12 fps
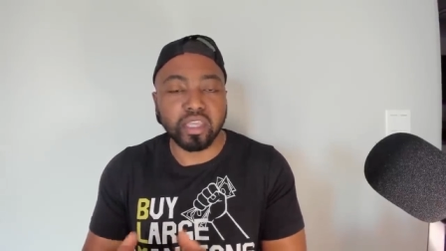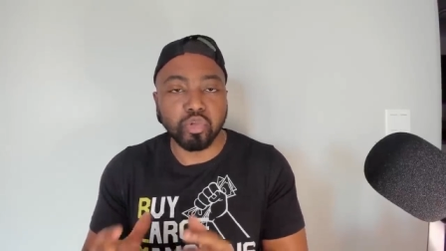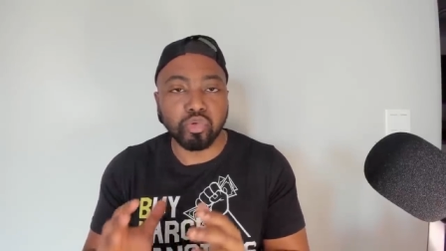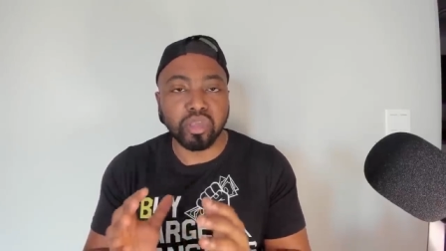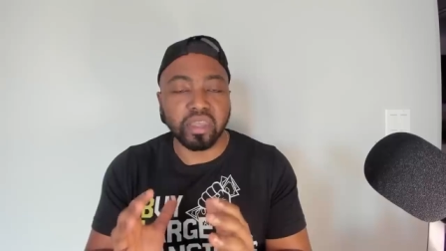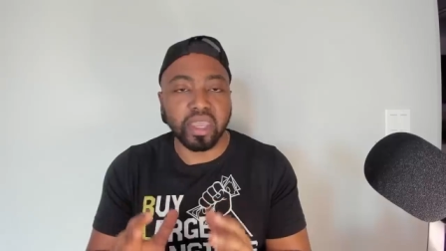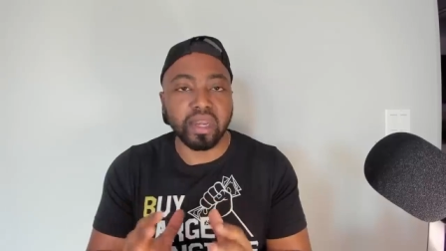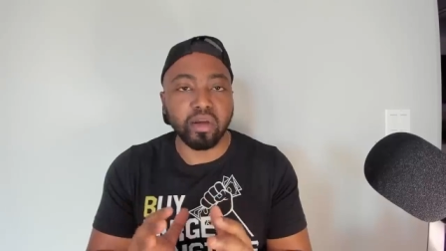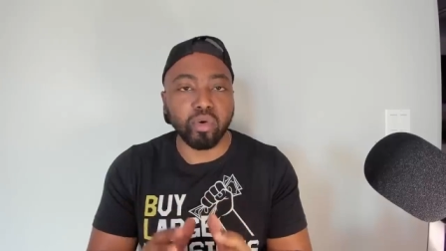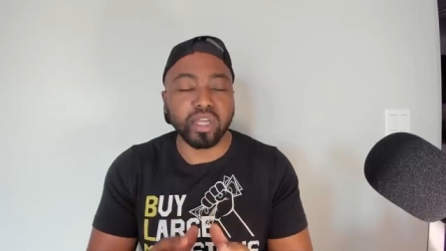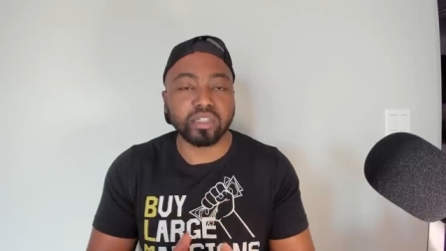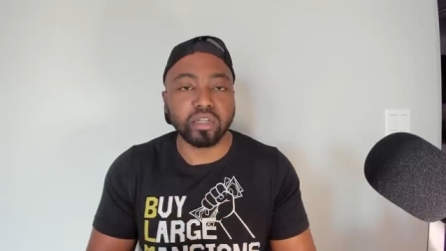And you can get the
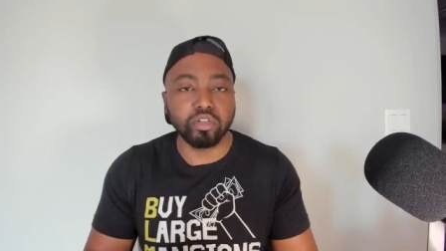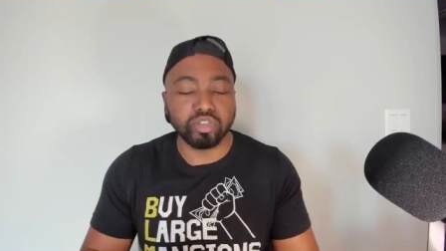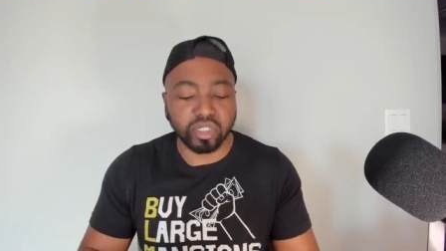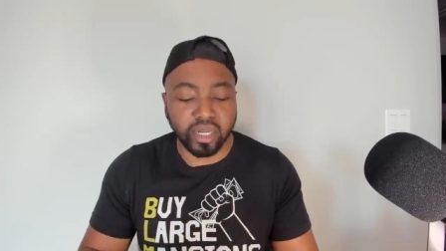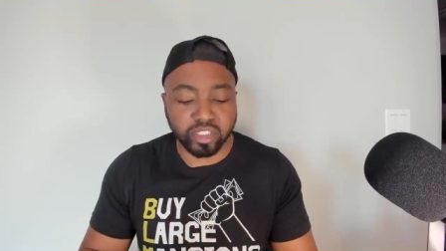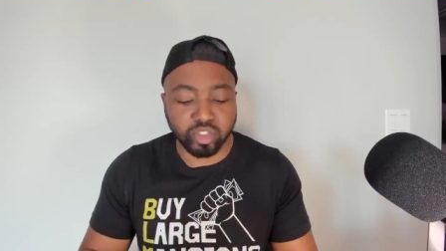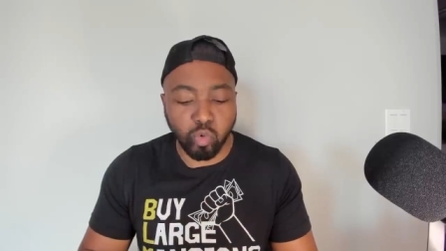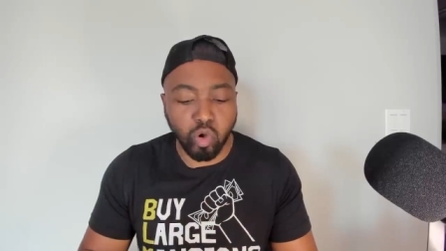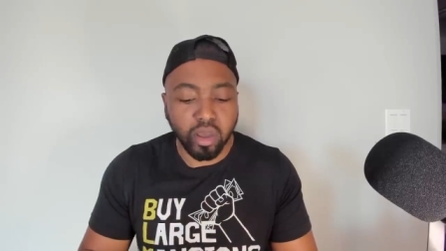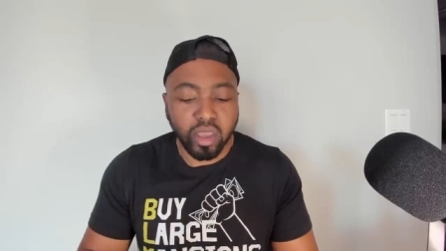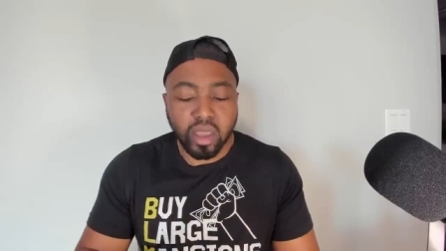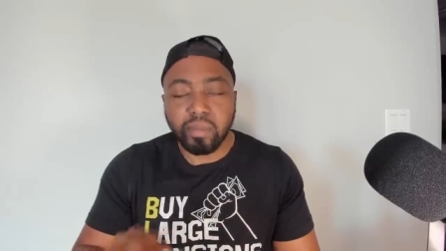resolution that you want.